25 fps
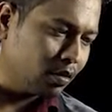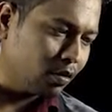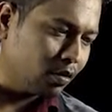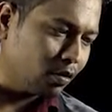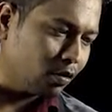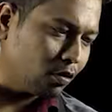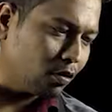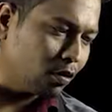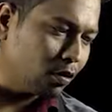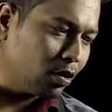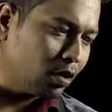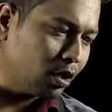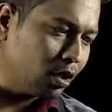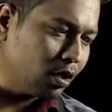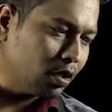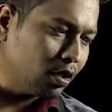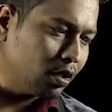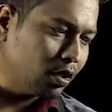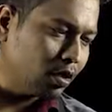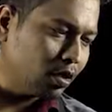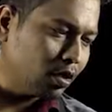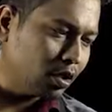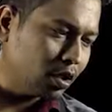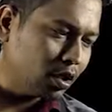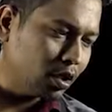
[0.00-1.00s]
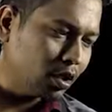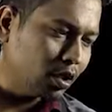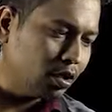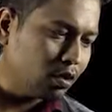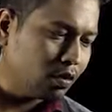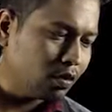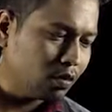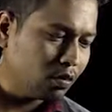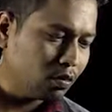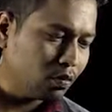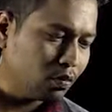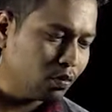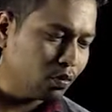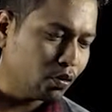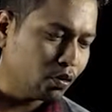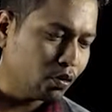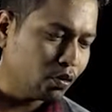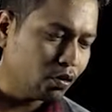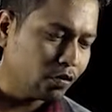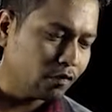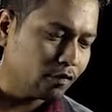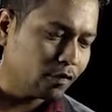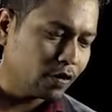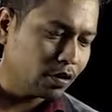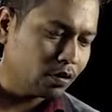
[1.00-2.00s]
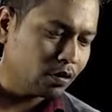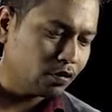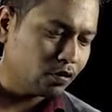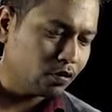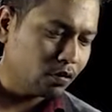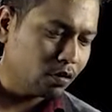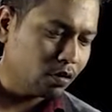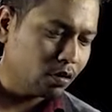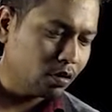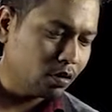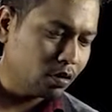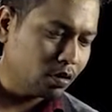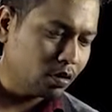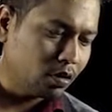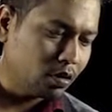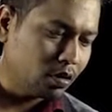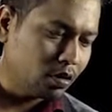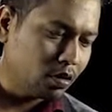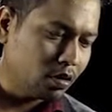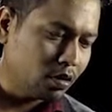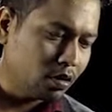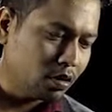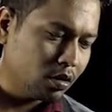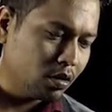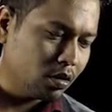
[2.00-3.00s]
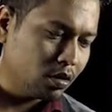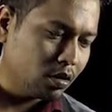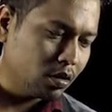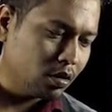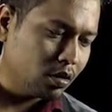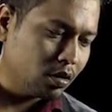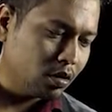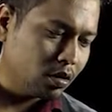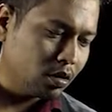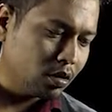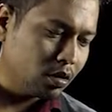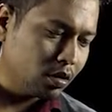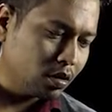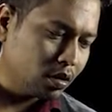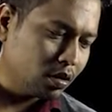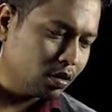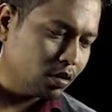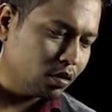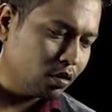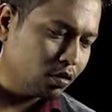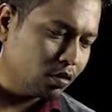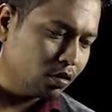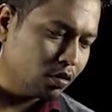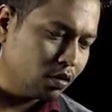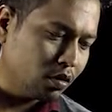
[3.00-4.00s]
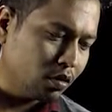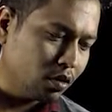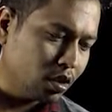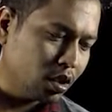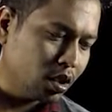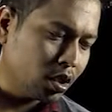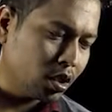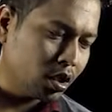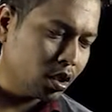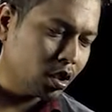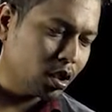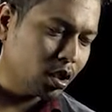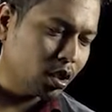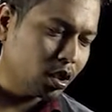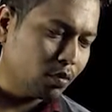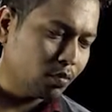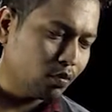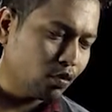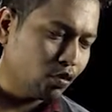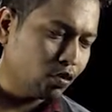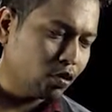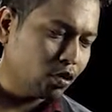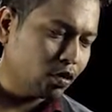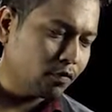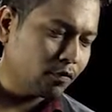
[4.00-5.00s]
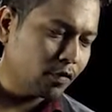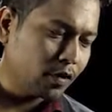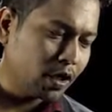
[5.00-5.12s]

or the Board of Control. So, the Board of